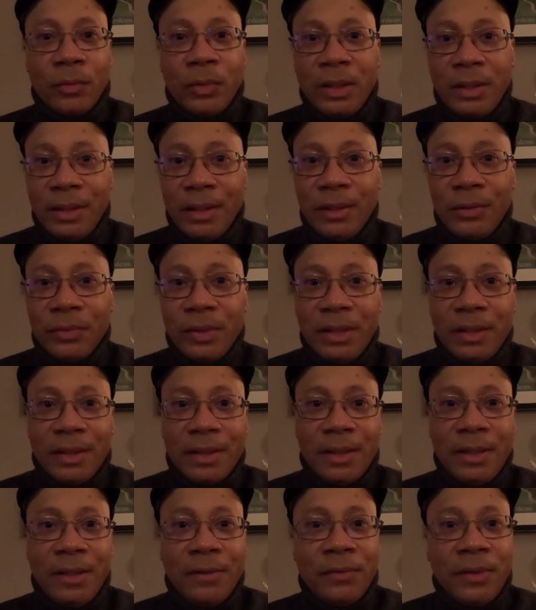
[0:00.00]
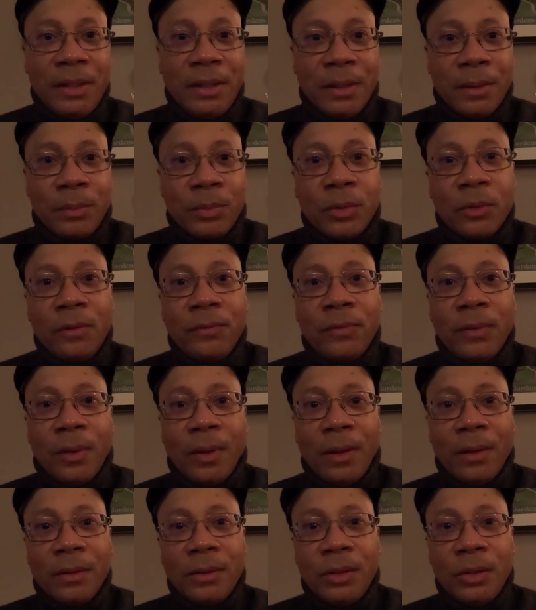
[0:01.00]
we did receive the
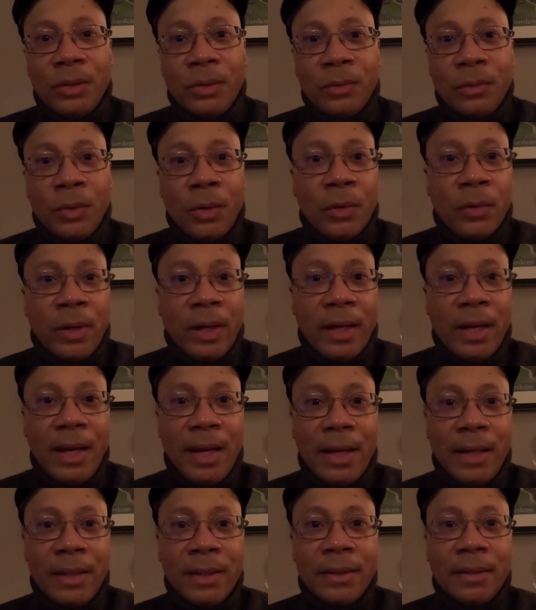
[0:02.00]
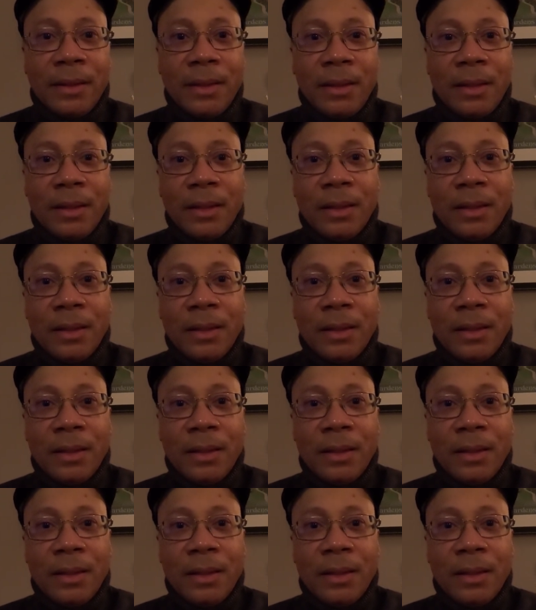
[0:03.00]
approval to go ahead